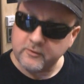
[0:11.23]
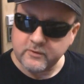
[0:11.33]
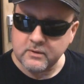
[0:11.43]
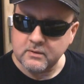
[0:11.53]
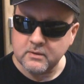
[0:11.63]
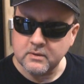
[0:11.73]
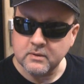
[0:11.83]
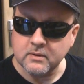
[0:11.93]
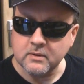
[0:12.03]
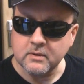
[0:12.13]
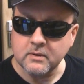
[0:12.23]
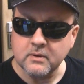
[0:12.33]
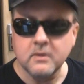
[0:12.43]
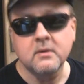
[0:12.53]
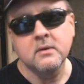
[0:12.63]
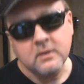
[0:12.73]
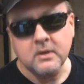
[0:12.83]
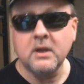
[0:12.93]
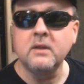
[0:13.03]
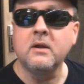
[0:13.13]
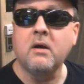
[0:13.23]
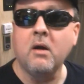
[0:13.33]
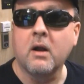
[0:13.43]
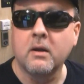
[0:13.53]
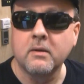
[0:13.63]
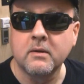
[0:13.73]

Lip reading: I said, "Get in the car."